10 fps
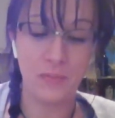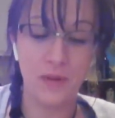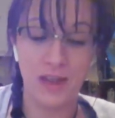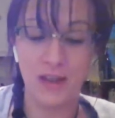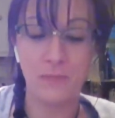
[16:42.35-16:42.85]

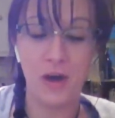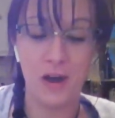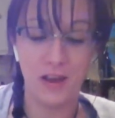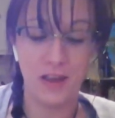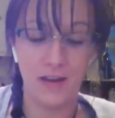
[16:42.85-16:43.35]
playing a
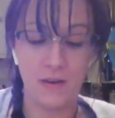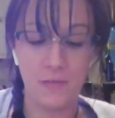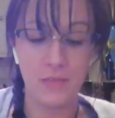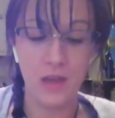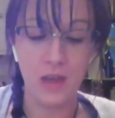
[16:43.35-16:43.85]
part
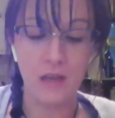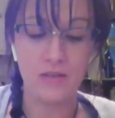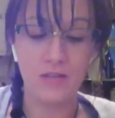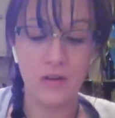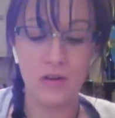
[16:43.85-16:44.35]
here.
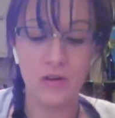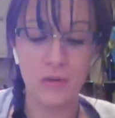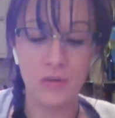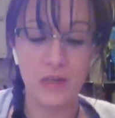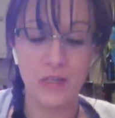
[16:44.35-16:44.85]

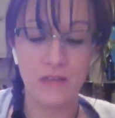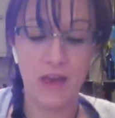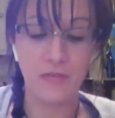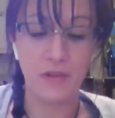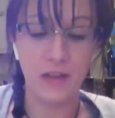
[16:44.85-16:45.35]
So
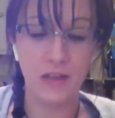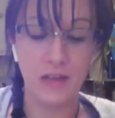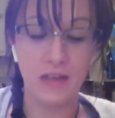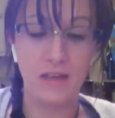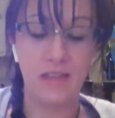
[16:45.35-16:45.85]

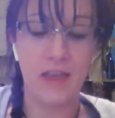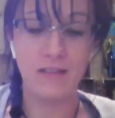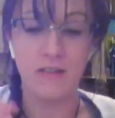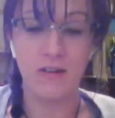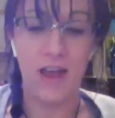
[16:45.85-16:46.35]
definitely
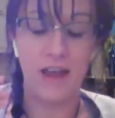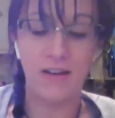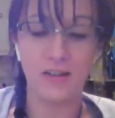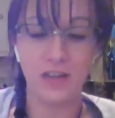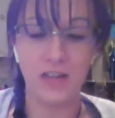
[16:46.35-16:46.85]
cleanse your
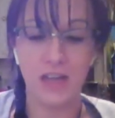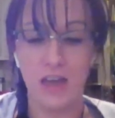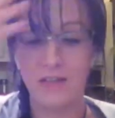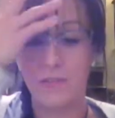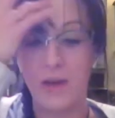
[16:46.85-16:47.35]
energy
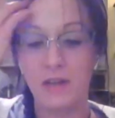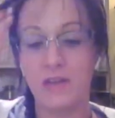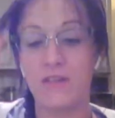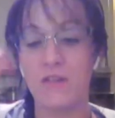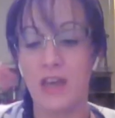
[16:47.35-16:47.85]
as much
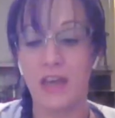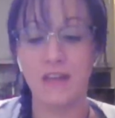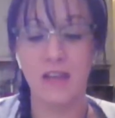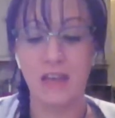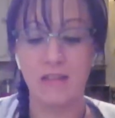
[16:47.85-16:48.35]
as you
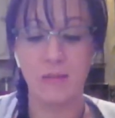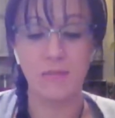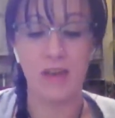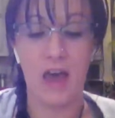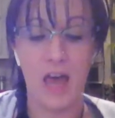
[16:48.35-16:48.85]
can. Take some
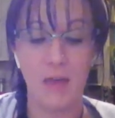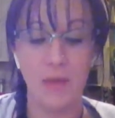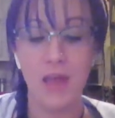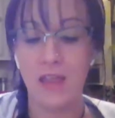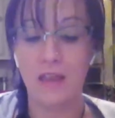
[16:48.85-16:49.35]
time
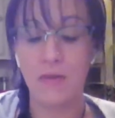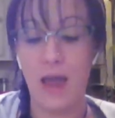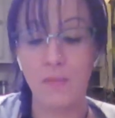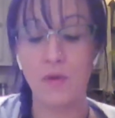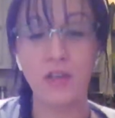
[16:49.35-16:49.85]
that's why
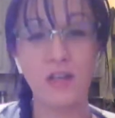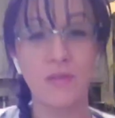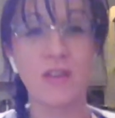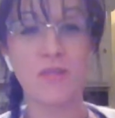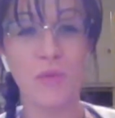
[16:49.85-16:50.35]
I'm only
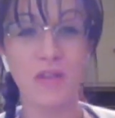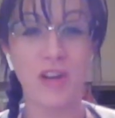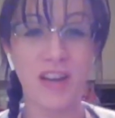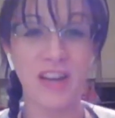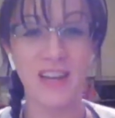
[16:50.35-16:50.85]
doing this one
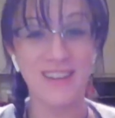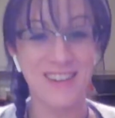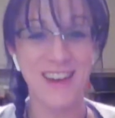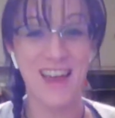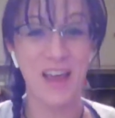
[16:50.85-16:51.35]
reading
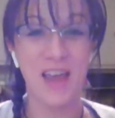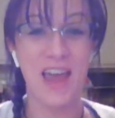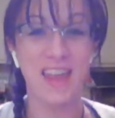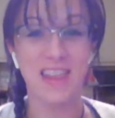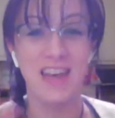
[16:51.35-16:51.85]
today,
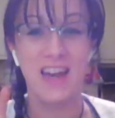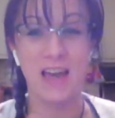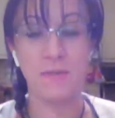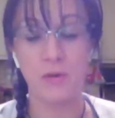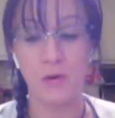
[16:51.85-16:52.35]
and then
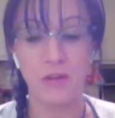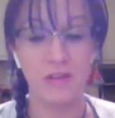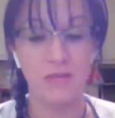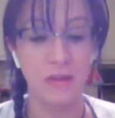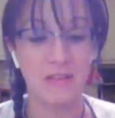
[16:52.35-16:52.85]
I'm going
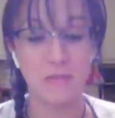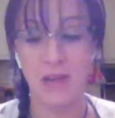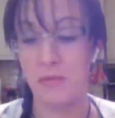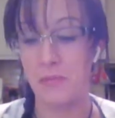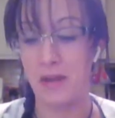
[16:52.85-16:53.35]
to spend some
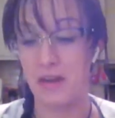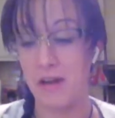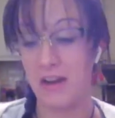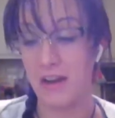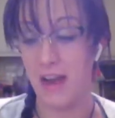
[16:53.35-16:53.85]
time with my
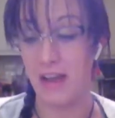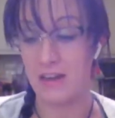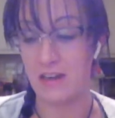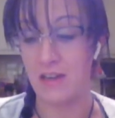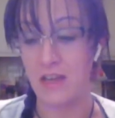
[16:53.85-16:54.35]
daughter
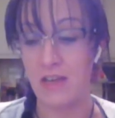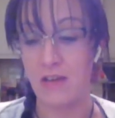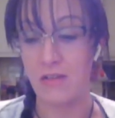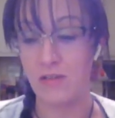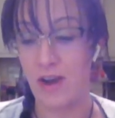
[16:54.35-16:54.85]
and
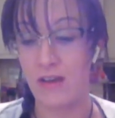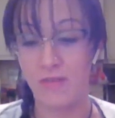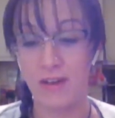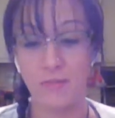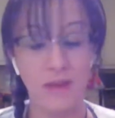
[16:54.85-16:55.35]
try and
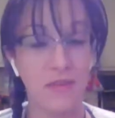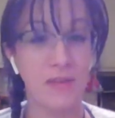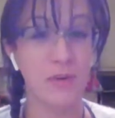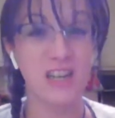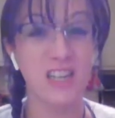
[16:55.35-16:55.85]
raise my
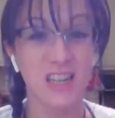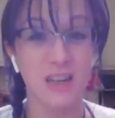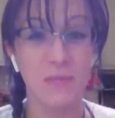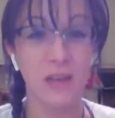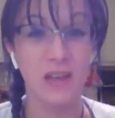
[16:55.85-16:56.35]

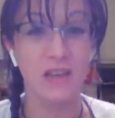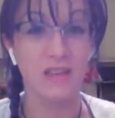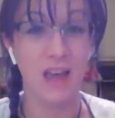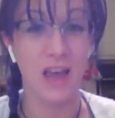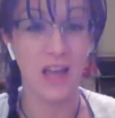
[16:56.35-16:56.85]
vibration
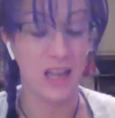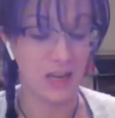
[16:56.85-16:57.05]
because I